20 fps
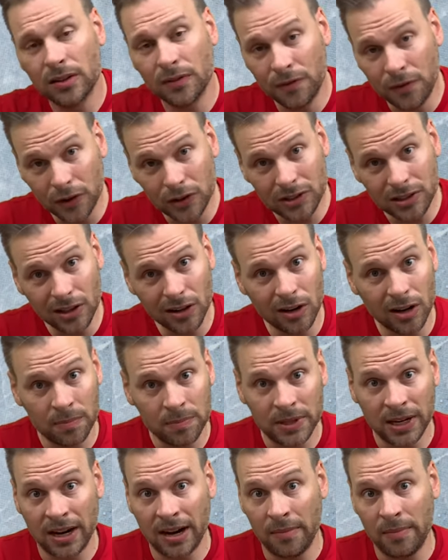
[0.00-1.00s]
the first little
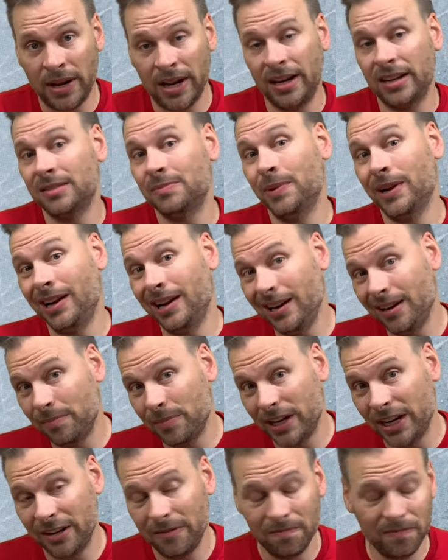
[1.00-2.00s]
update I made is behind
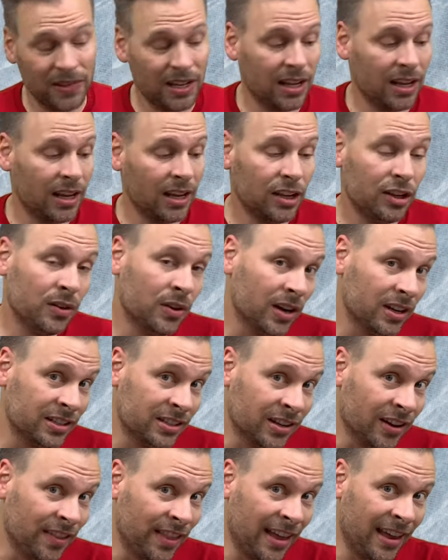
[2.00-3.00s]
me. You guys
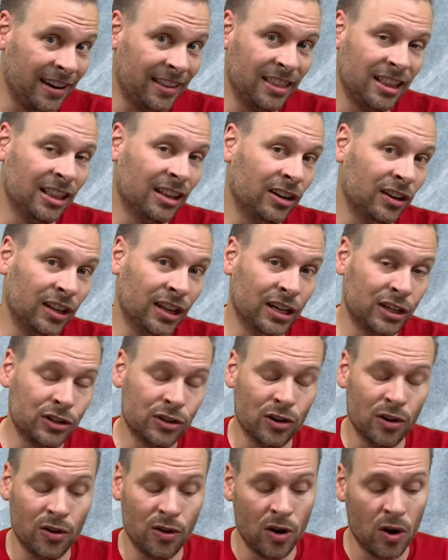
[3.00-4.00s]
saw that in the little
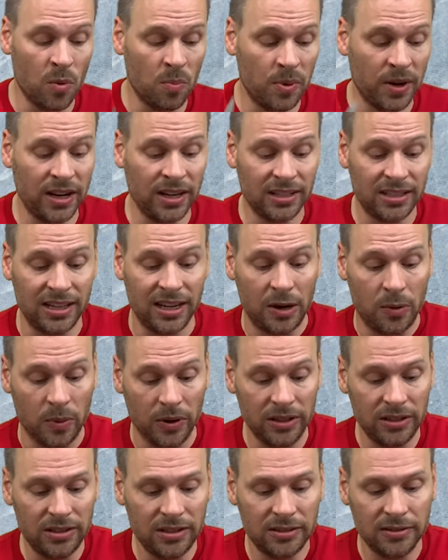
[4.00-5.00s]
intro opening
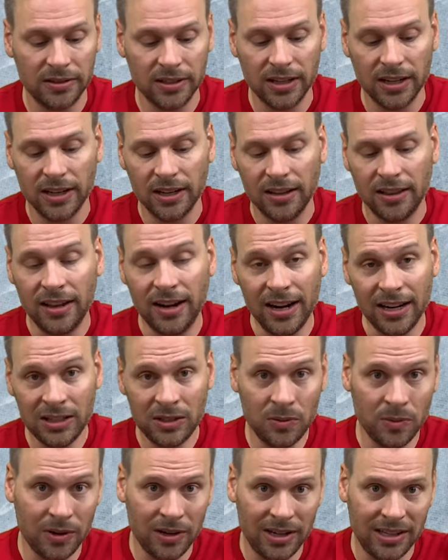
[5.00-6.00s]
sequence. The
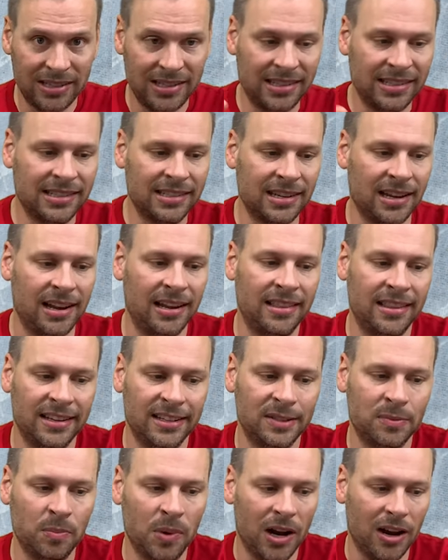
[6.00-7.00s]
next one is inside
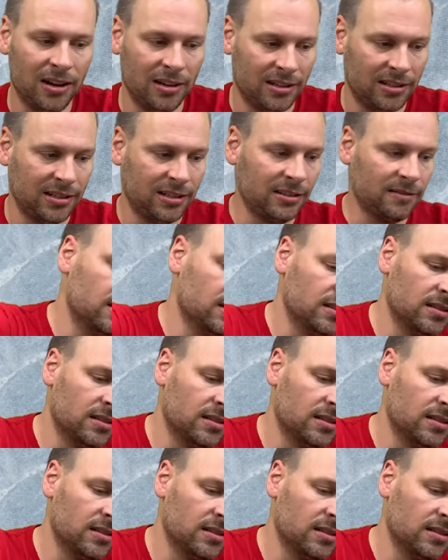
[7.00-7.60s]
this box.